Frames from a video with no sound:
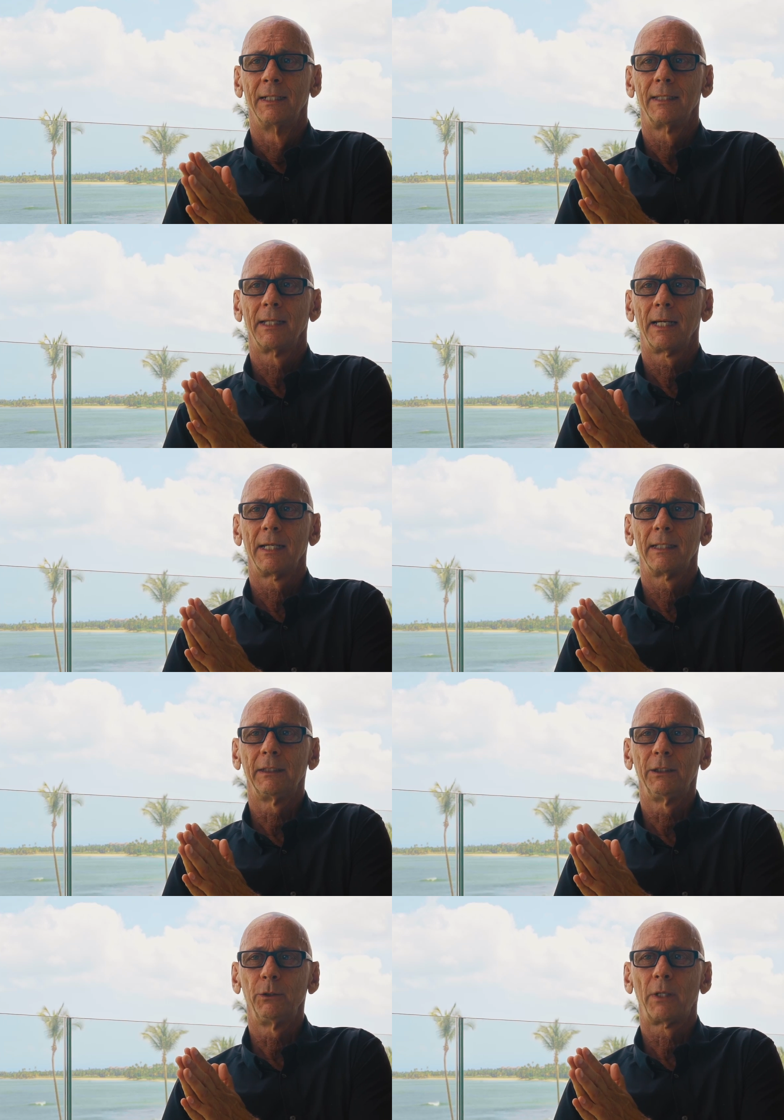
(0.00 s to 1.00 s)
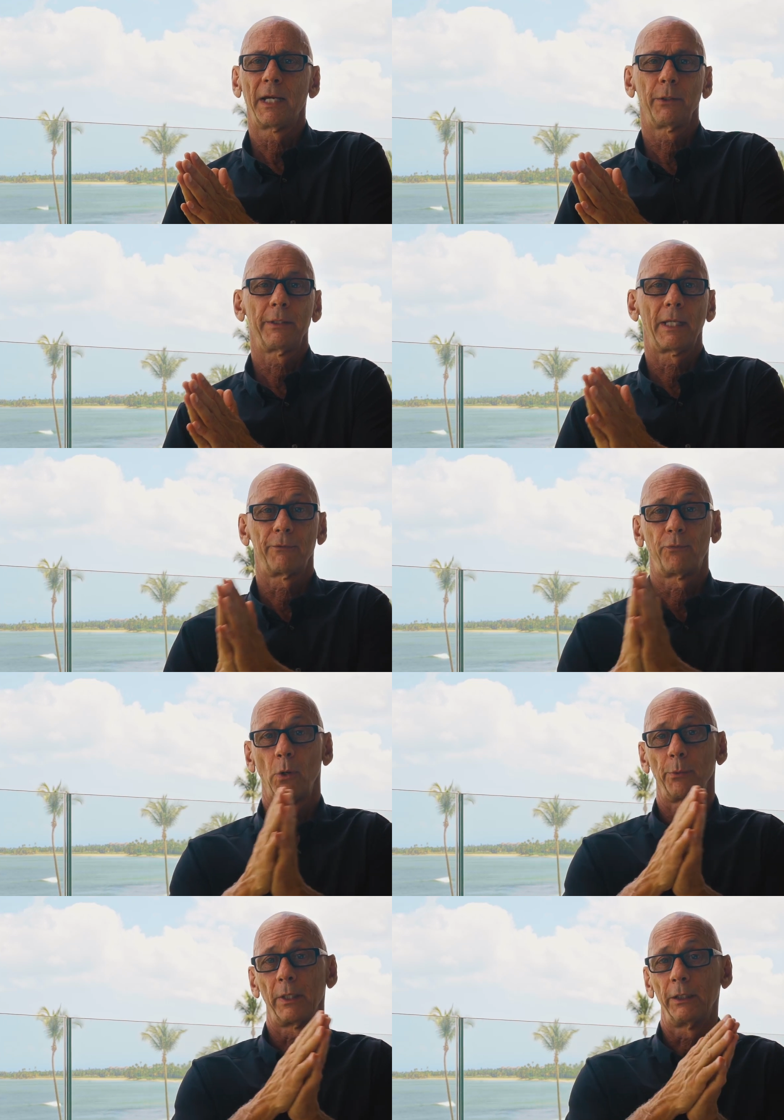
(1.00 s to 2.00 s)
then you carry that
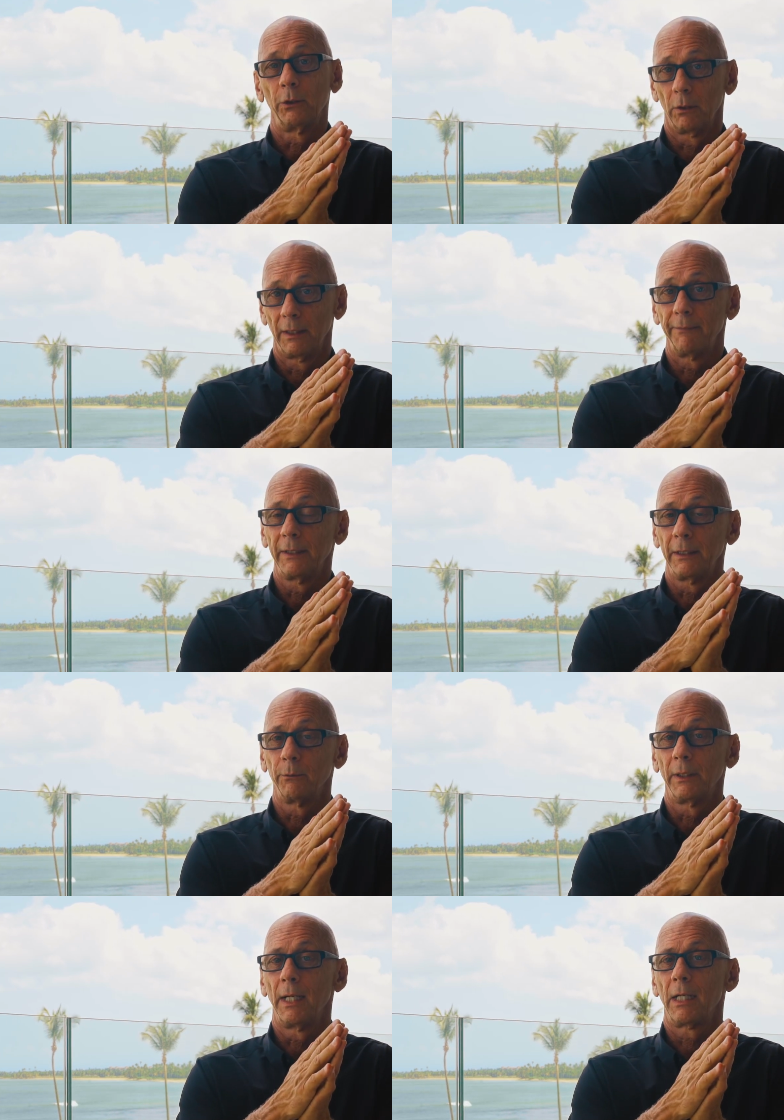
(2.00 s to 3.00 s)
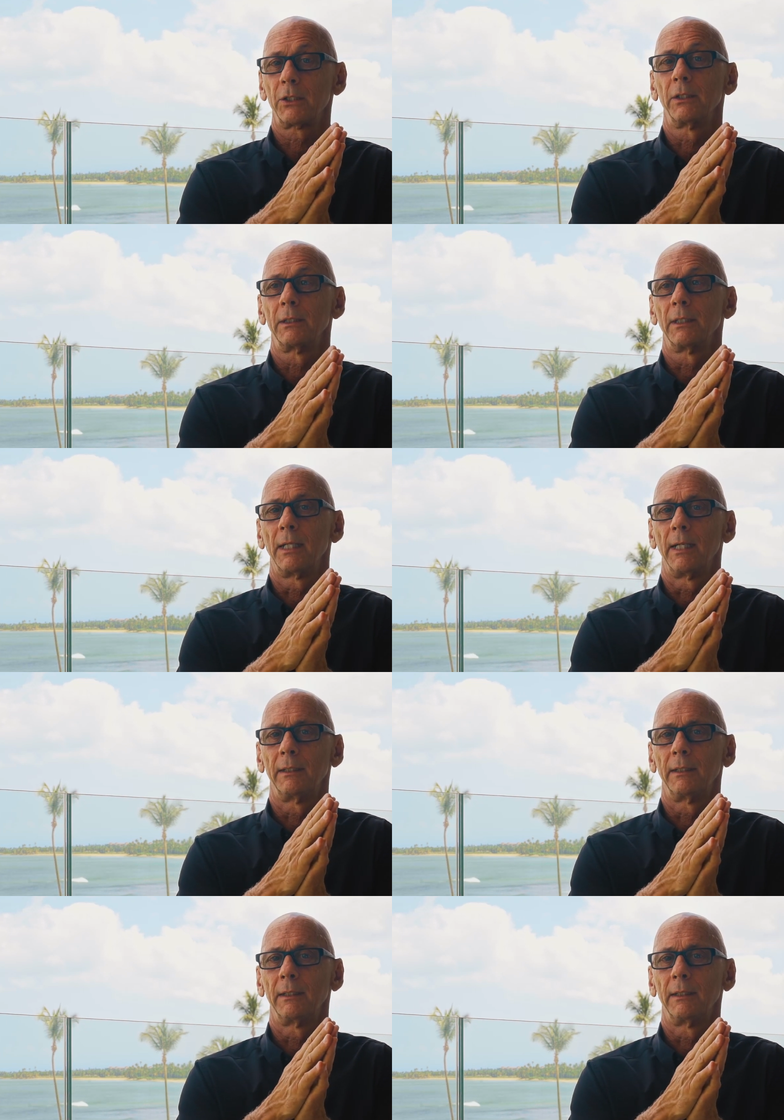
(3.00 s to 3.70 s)
forward and you're living in reaction to that.